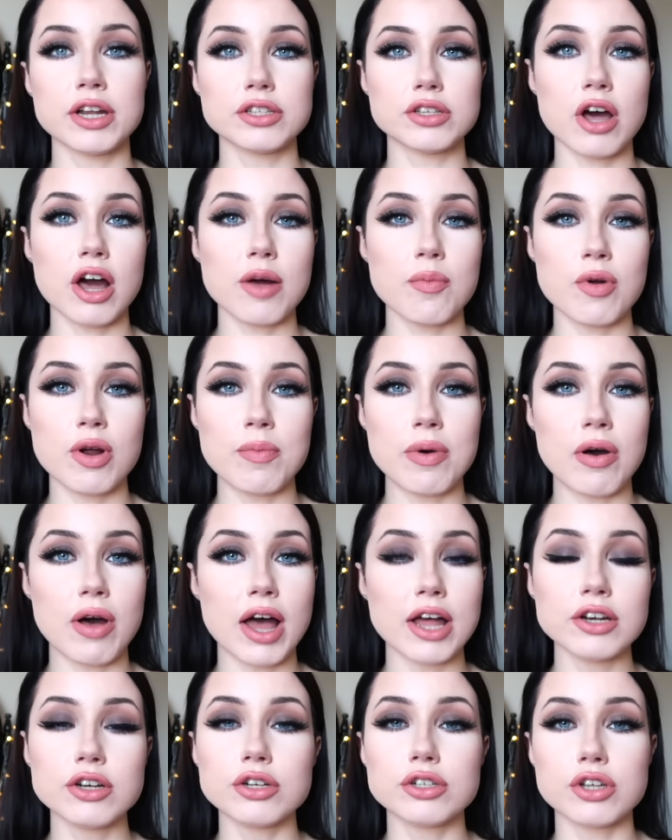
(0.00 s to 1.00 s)
gonna talk more about
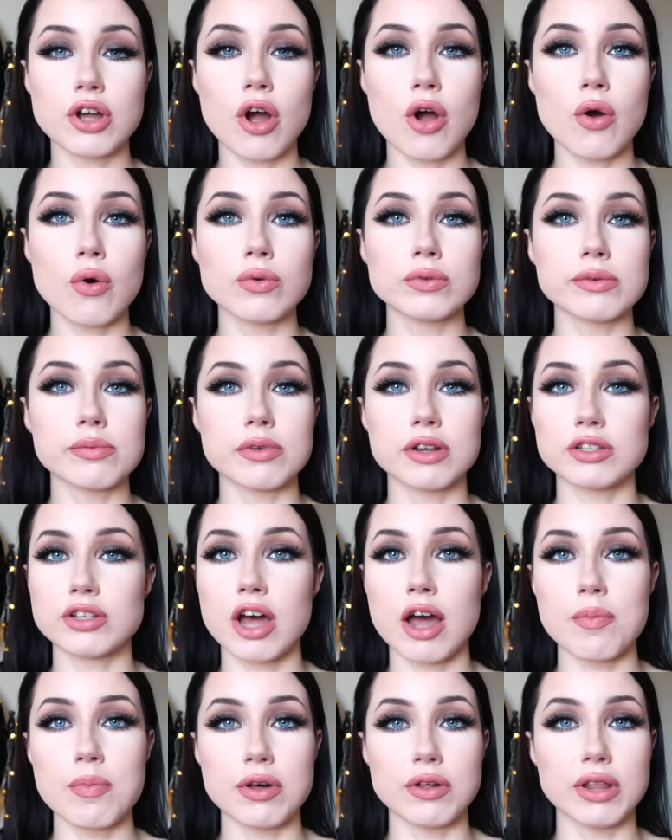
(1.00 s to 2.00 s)
undertones. I'm gonna
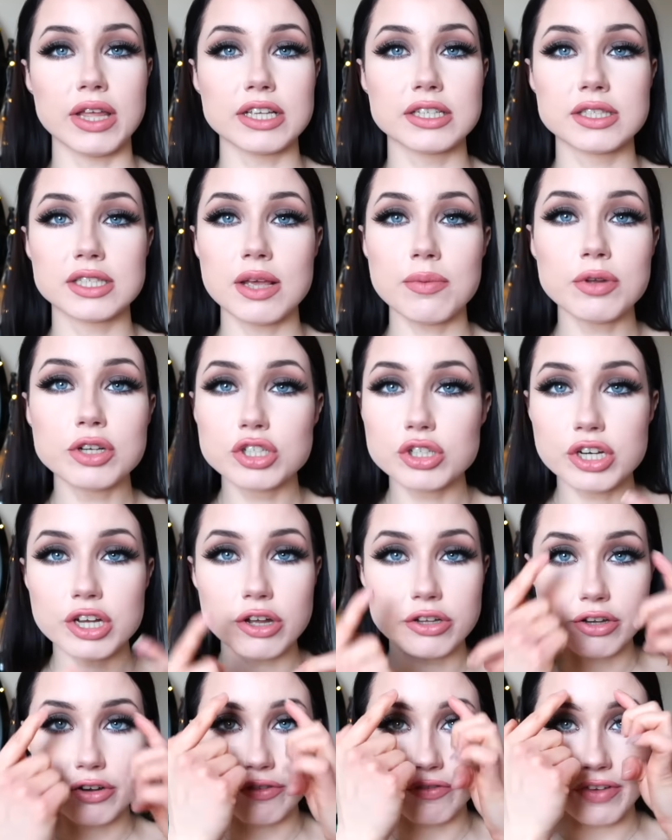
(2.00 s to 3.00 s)
talk about like symmetry
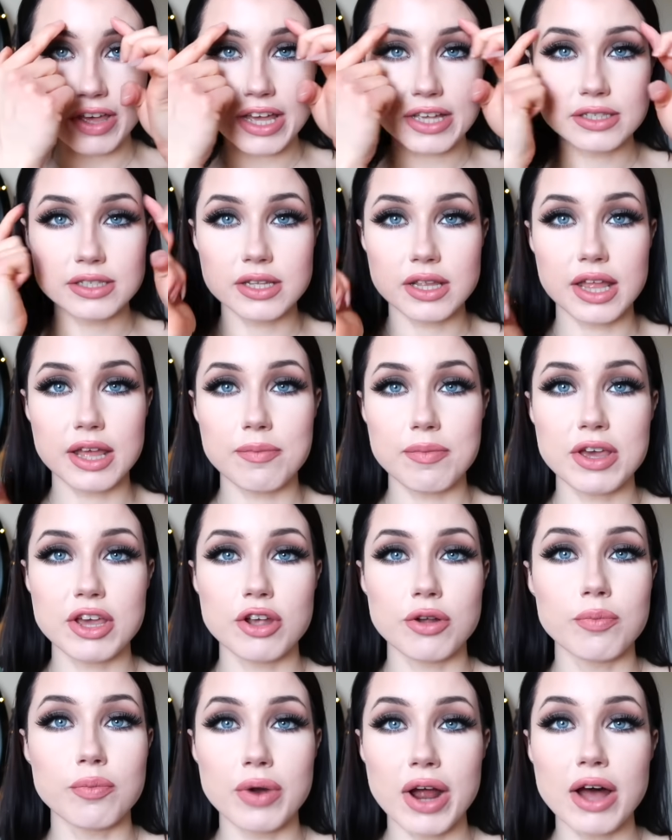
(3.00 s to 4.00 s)
on your face to like
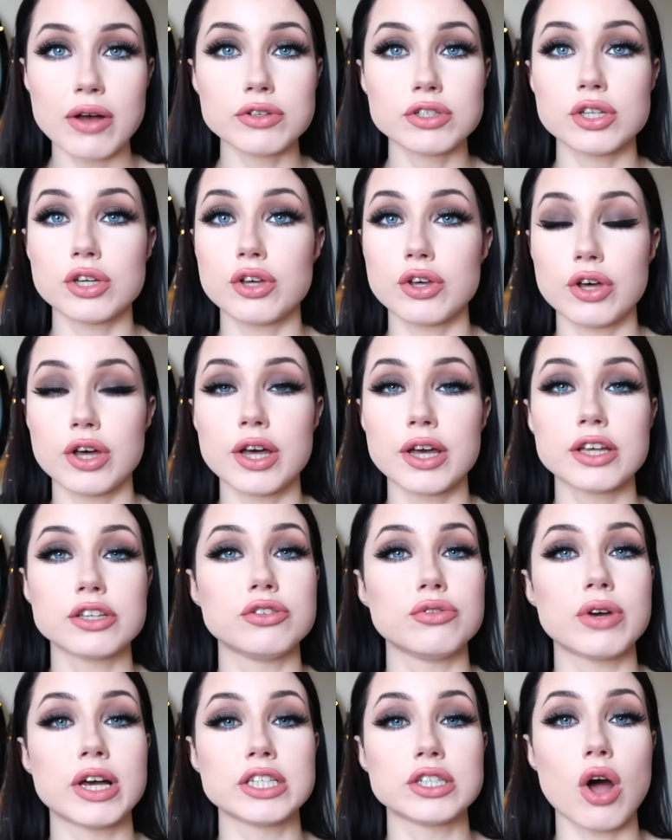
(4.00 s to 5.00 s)
make your brows look good,
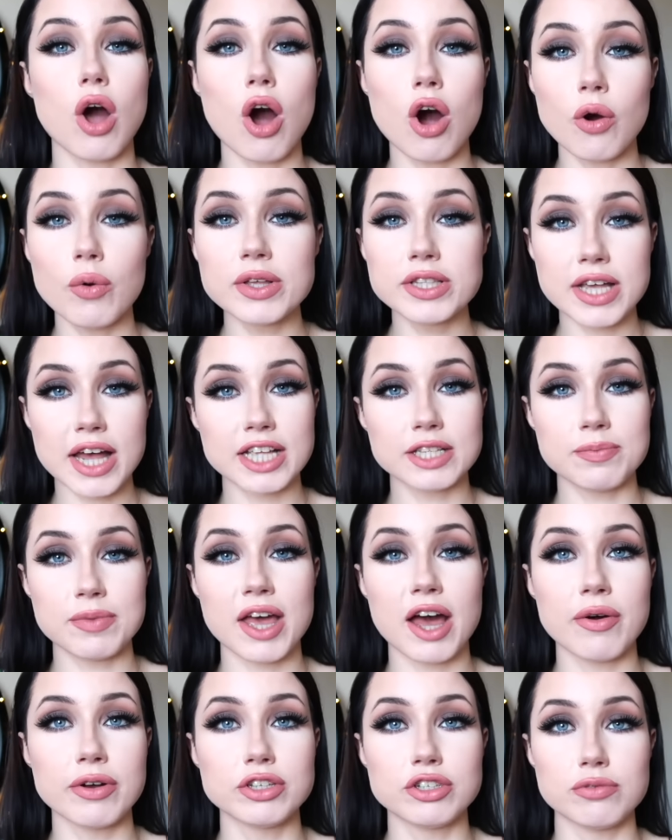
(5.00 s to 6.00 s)
because you guys always ask me
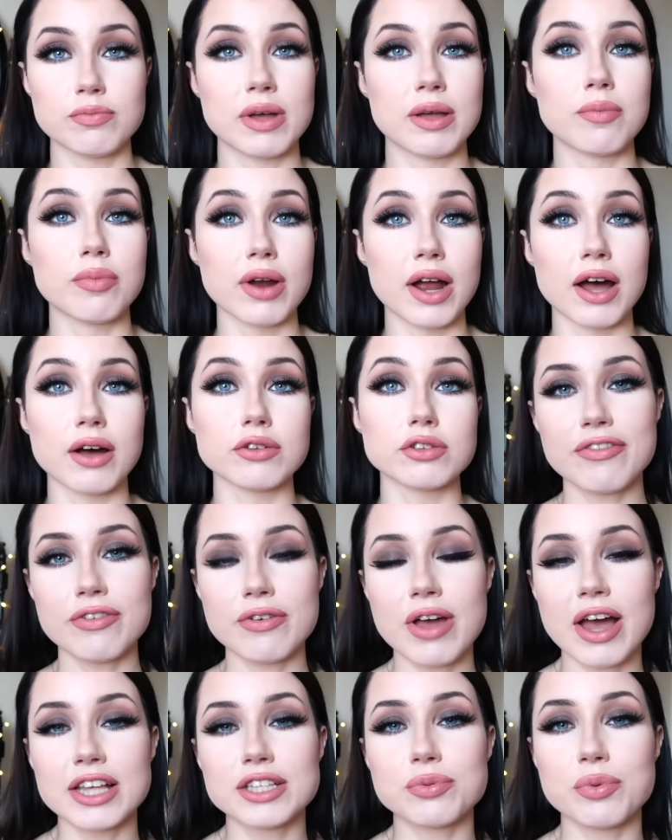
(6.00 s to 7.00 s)
how I do my brows. If
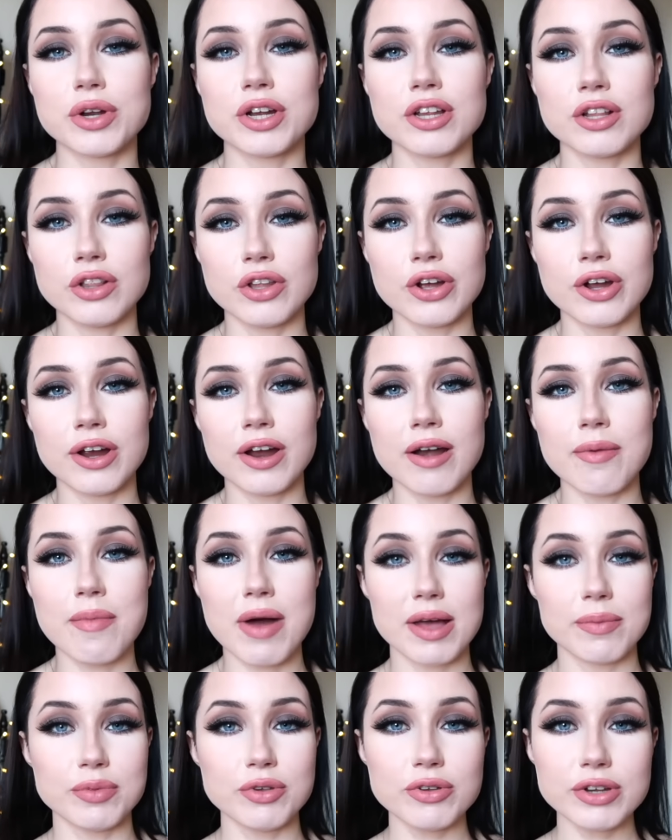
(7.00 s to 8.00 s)
you guys want to learn
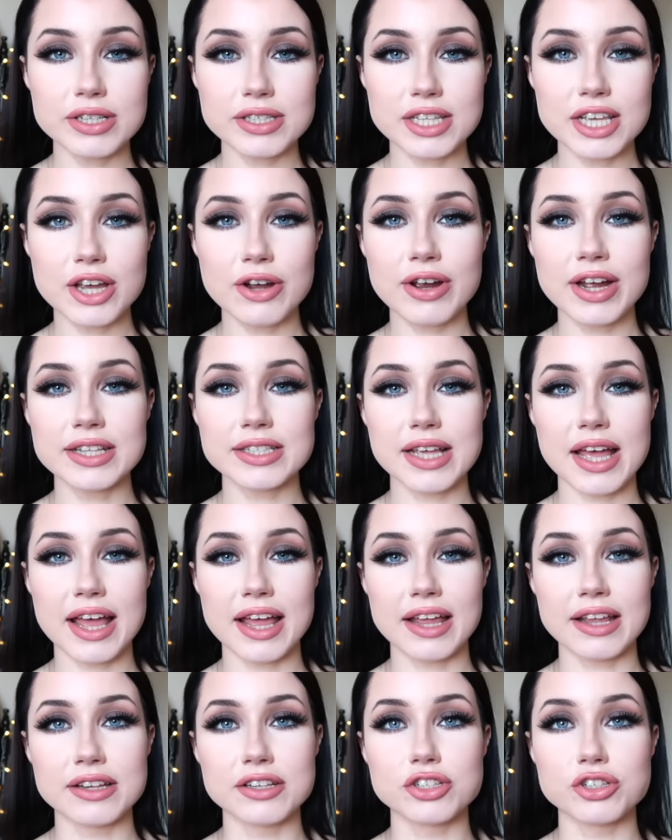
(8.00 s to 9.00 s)
my beauty secrets
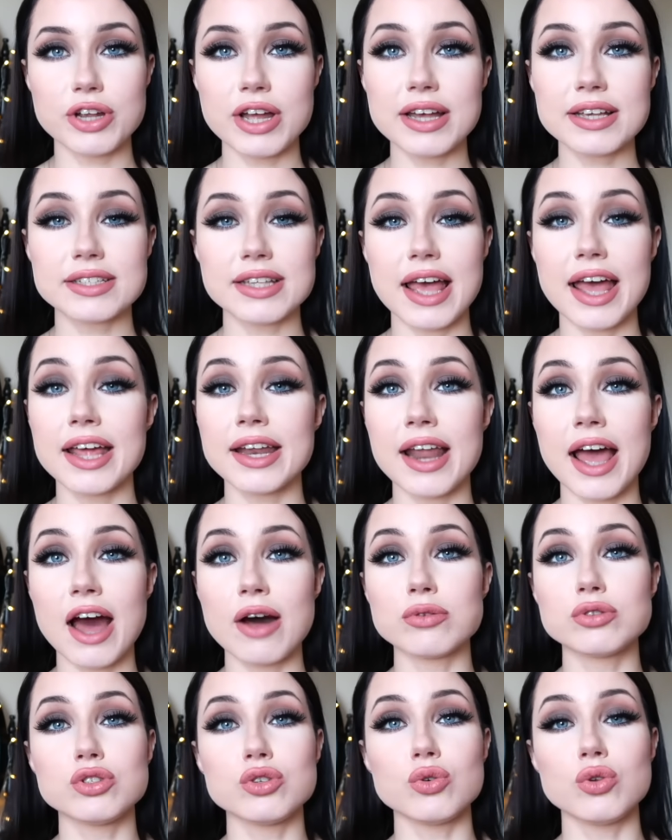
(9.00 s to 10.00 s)
and tricks and
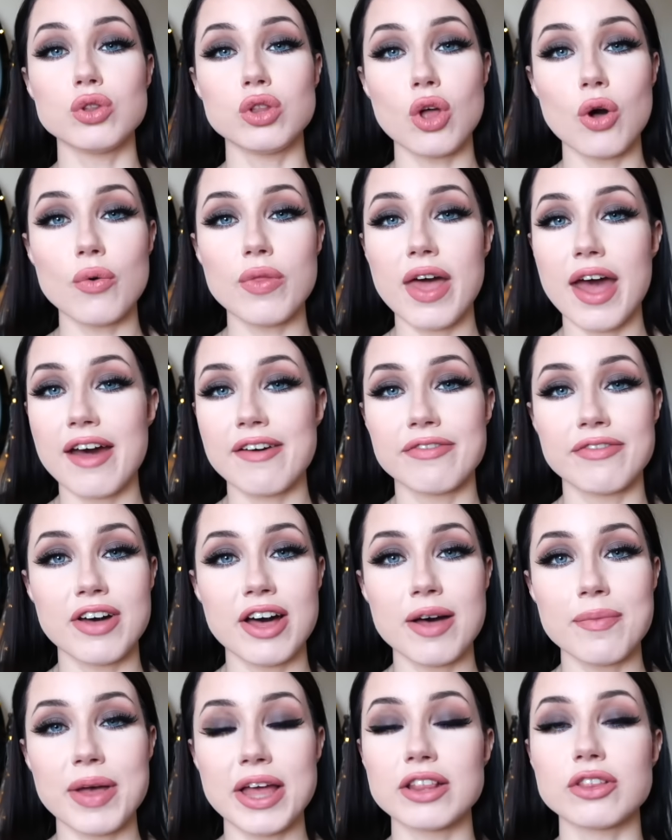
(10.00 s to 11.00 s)
how to glow the F
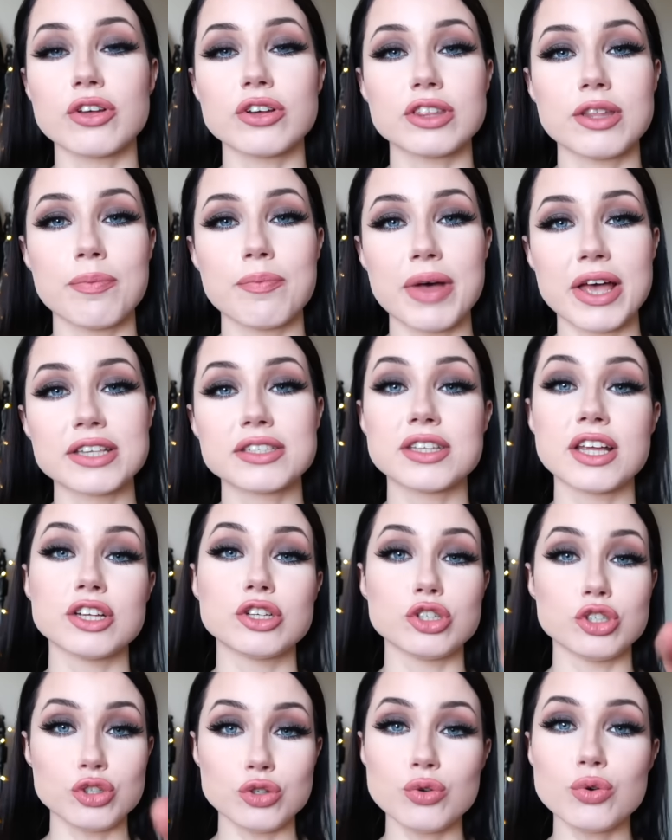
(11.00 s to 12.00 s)
up and look the best
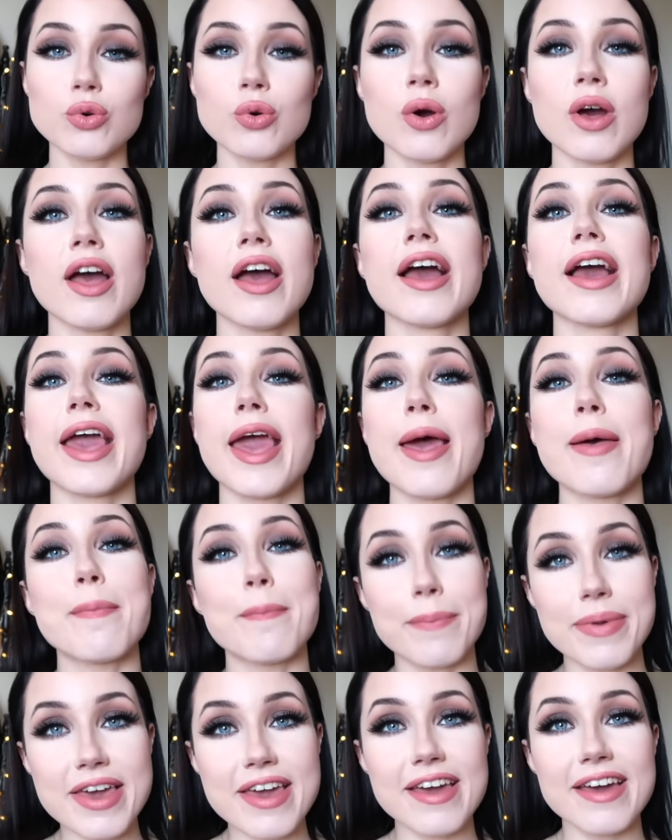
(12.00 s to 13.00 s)
that you
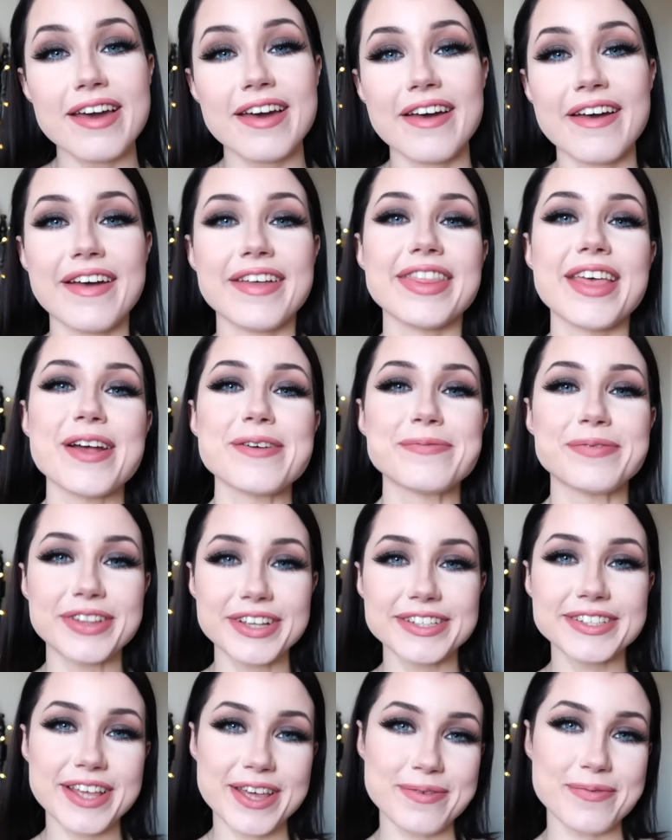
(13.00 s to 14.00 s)
can be, then
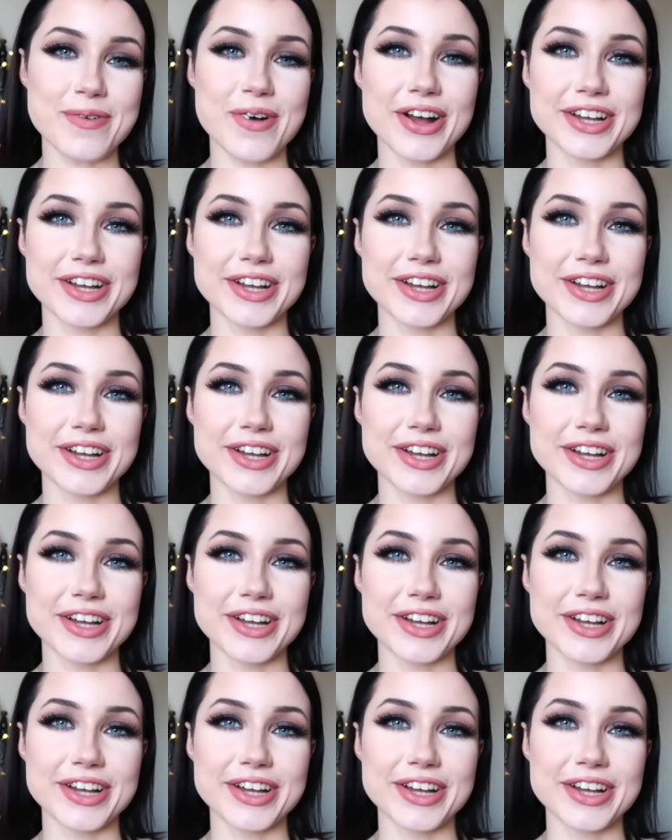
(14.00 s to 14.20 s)
please keep